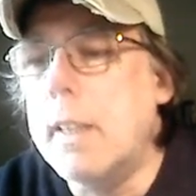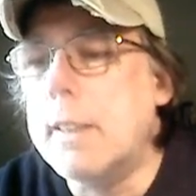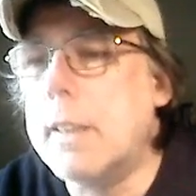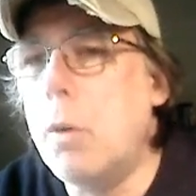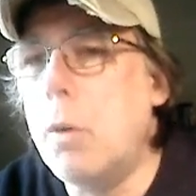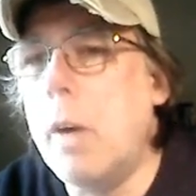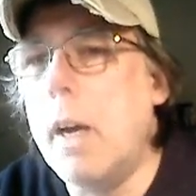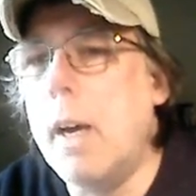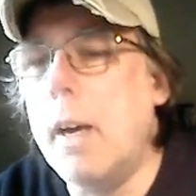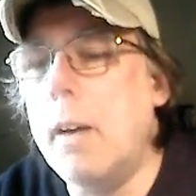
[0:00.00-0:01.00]
So
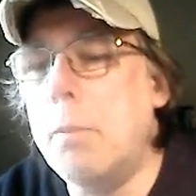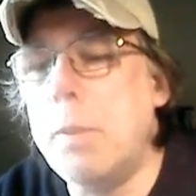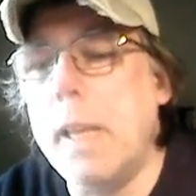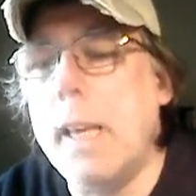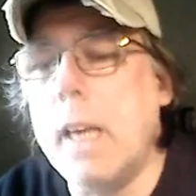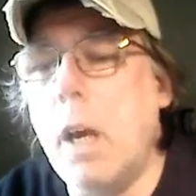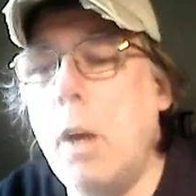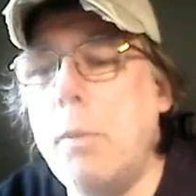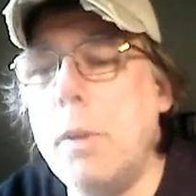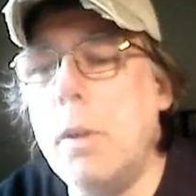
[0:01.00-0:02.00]
Blake, I
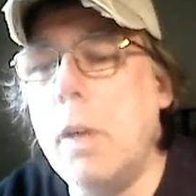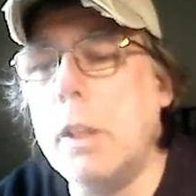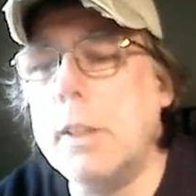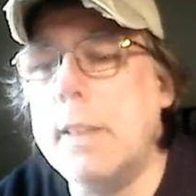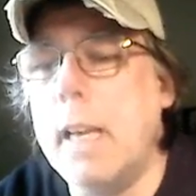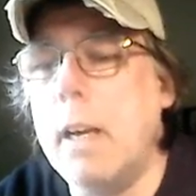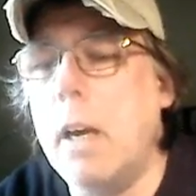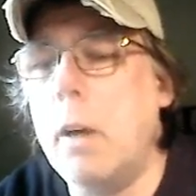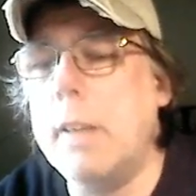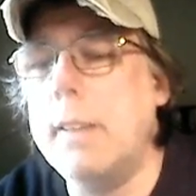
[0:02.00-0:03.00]
hope you understand
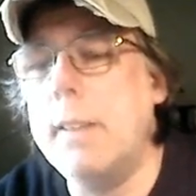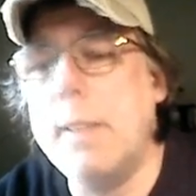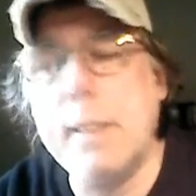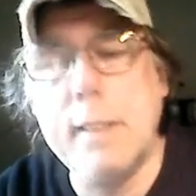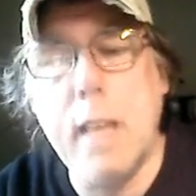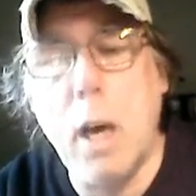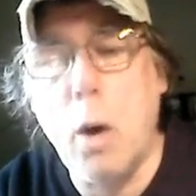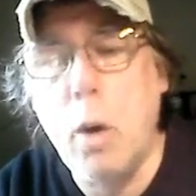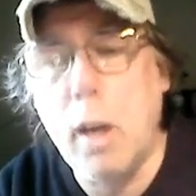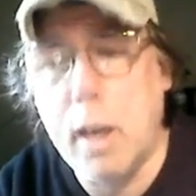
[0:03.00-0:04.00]
how I did this
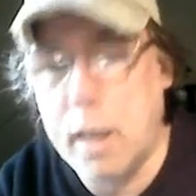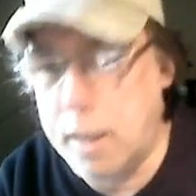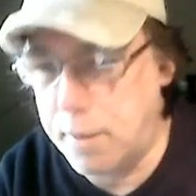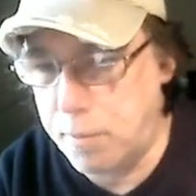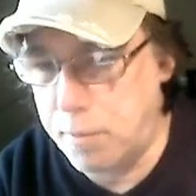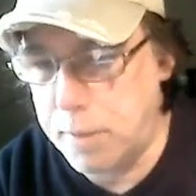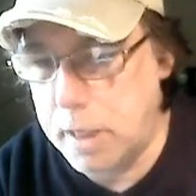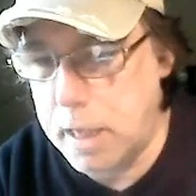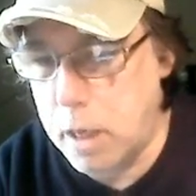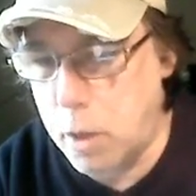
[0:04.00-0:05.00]
now,
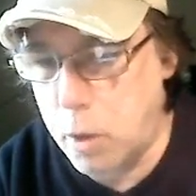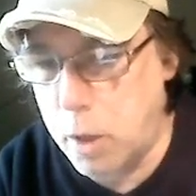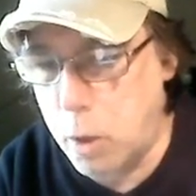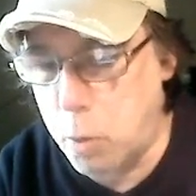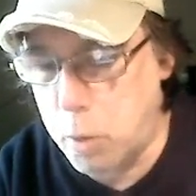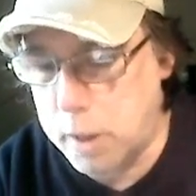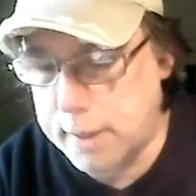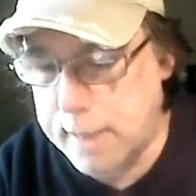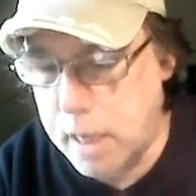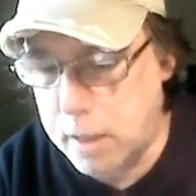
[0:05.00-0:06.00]
and how well it
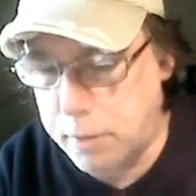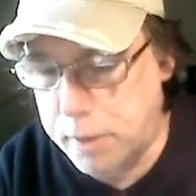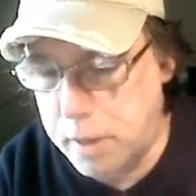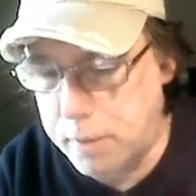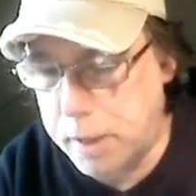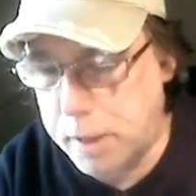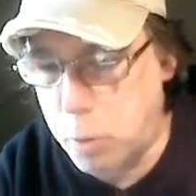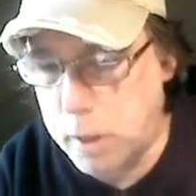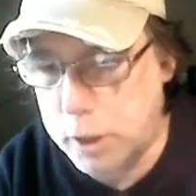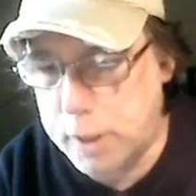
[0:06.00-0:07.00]
works out. If you have any
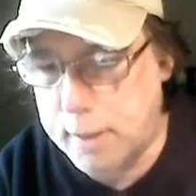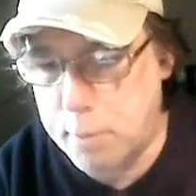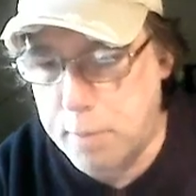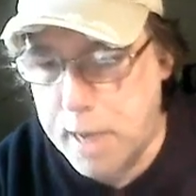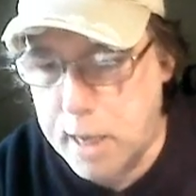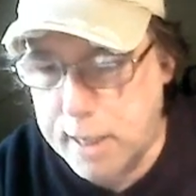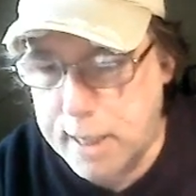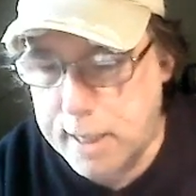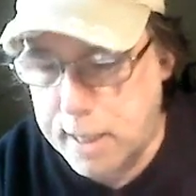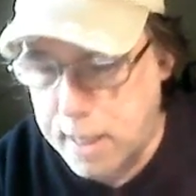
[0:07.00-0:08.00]
questions about it